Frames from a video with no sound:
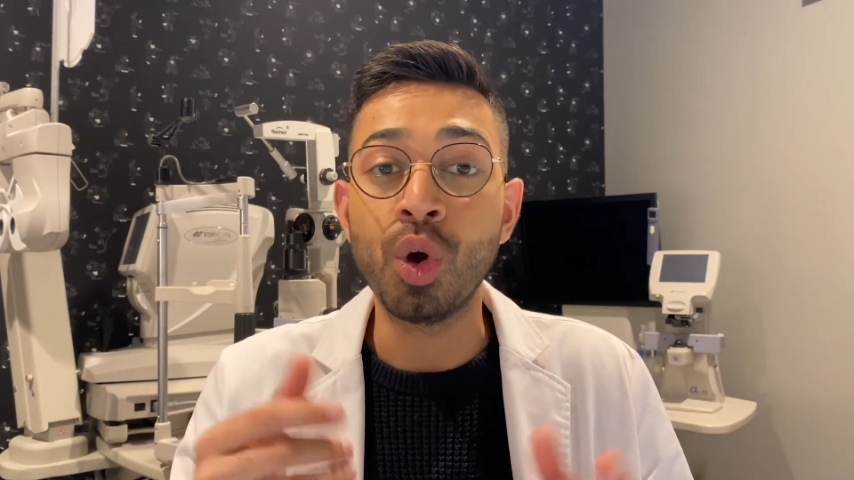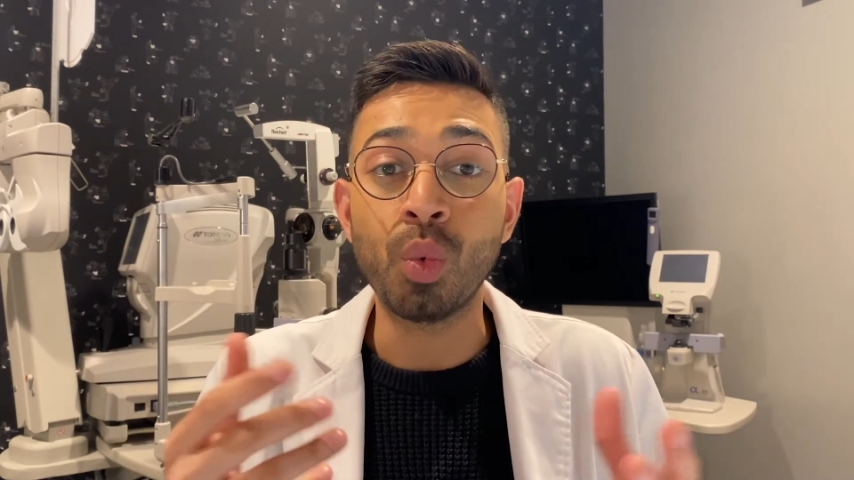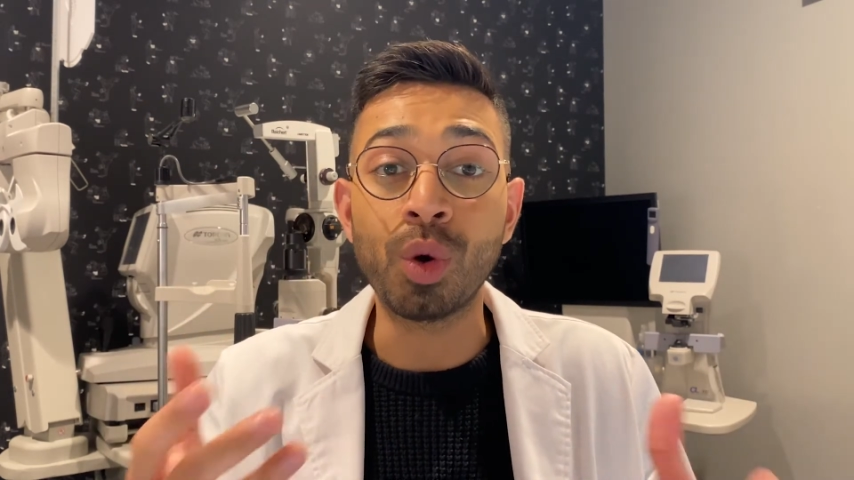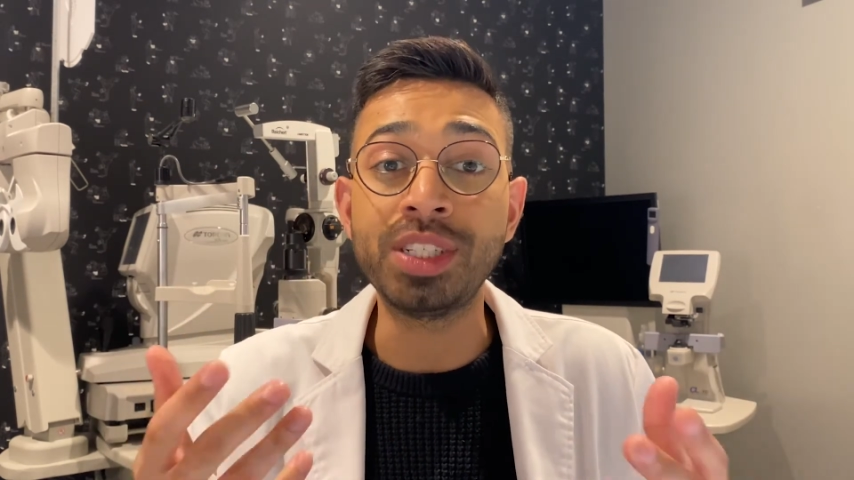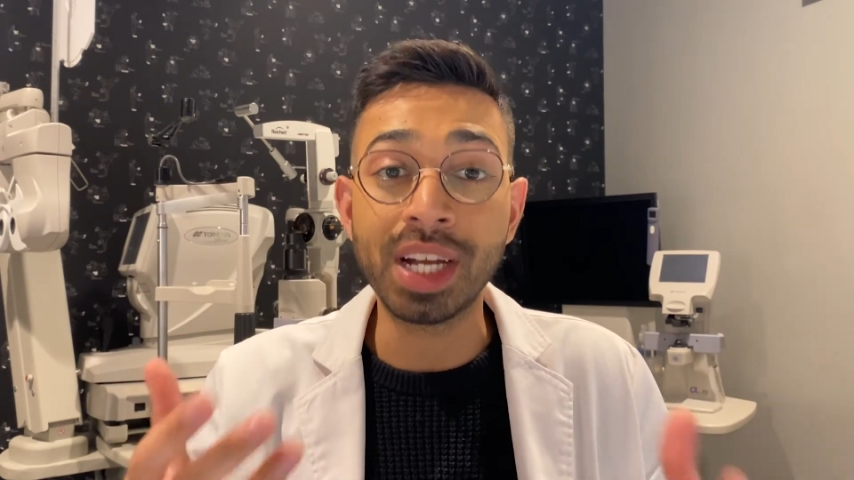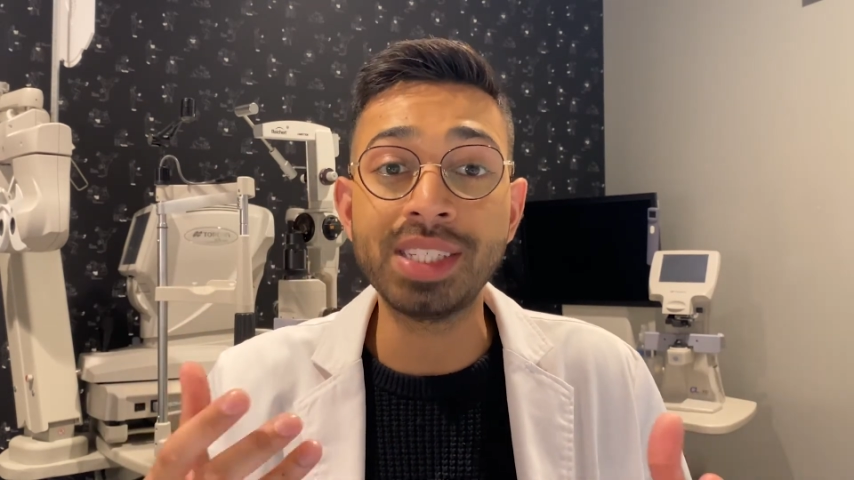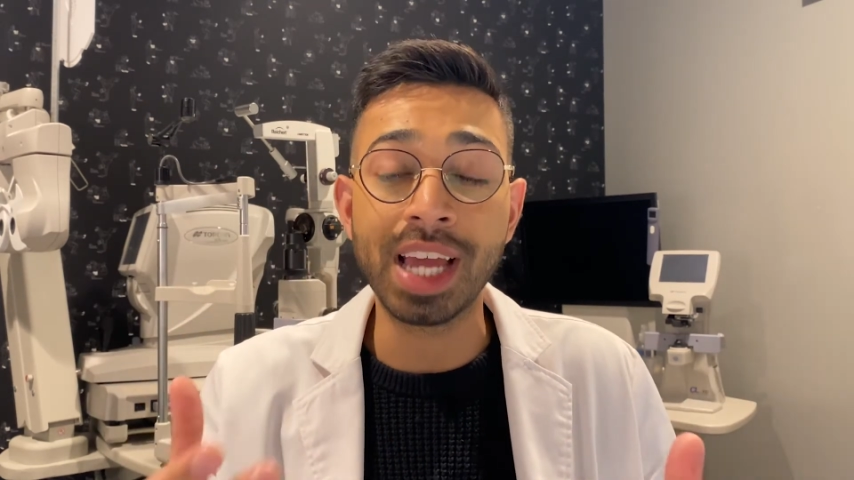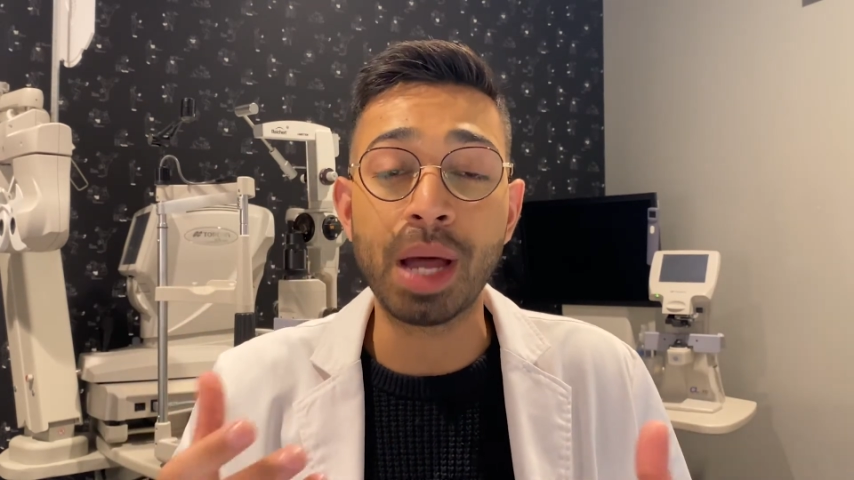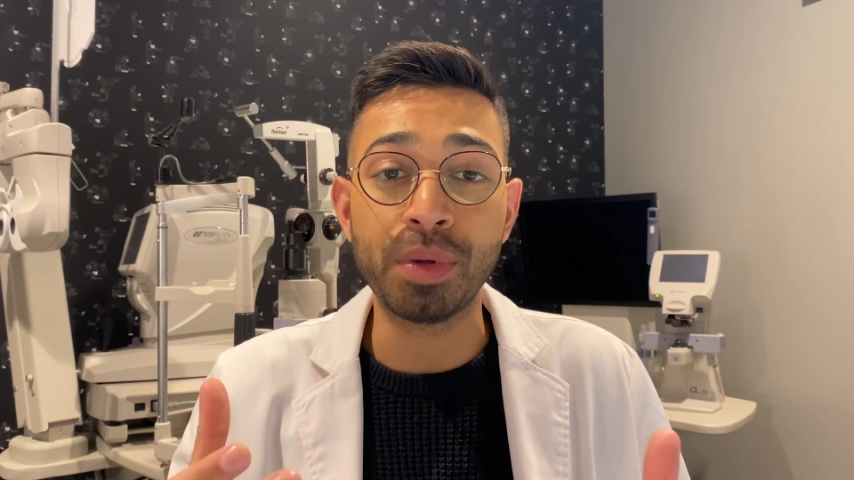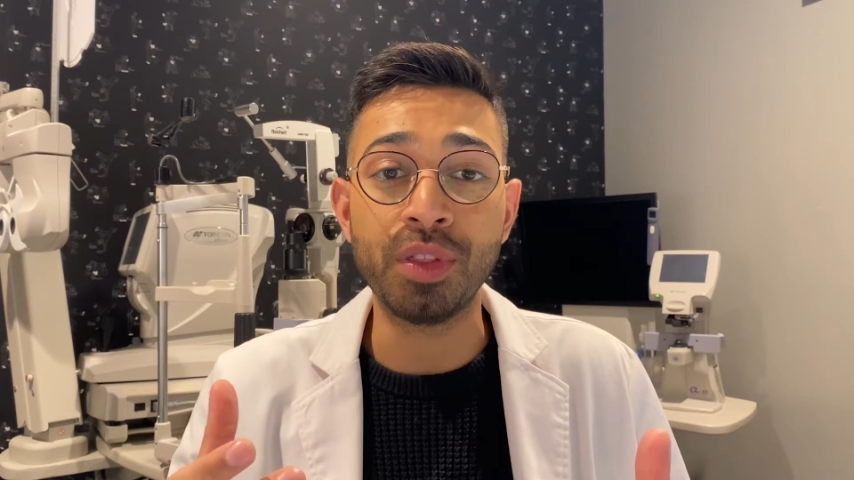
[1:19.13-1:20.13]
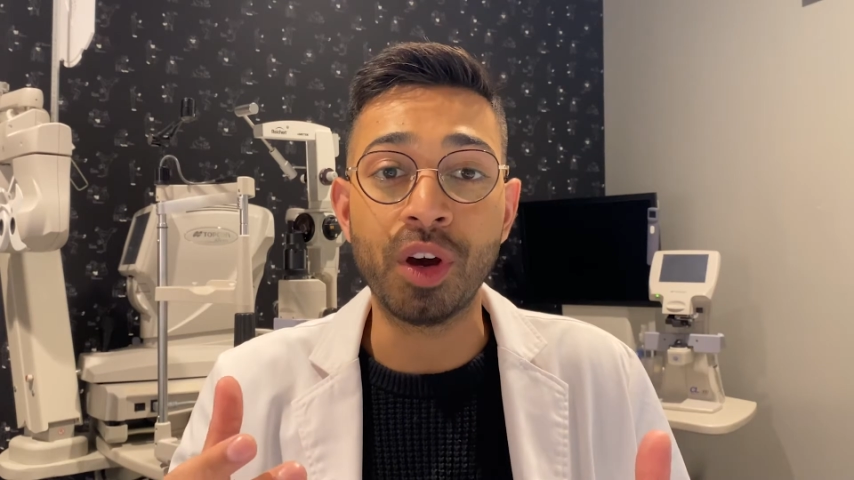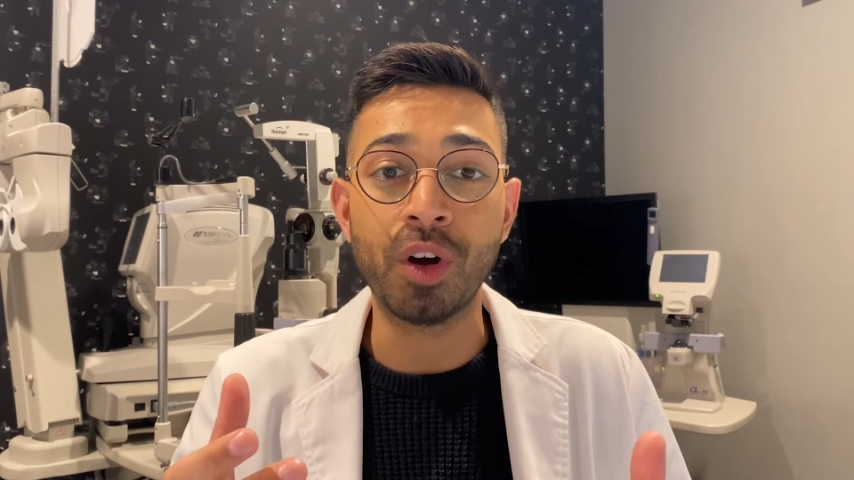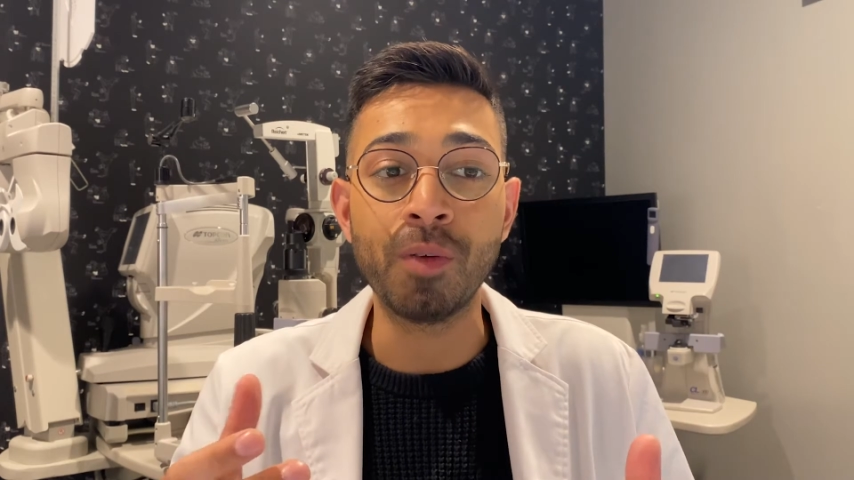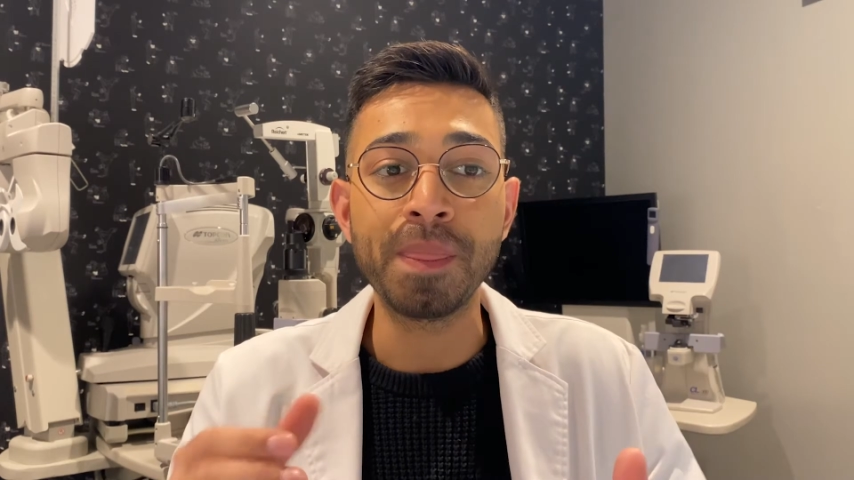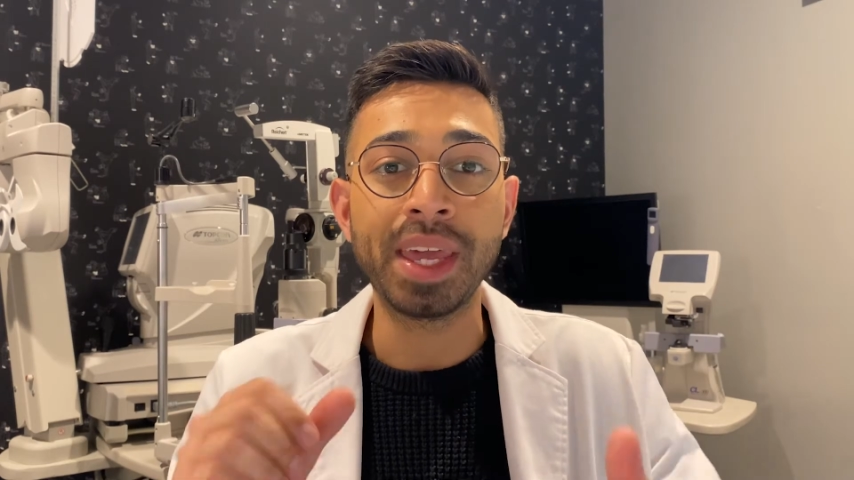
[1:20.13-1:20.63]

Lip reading: What does happen though,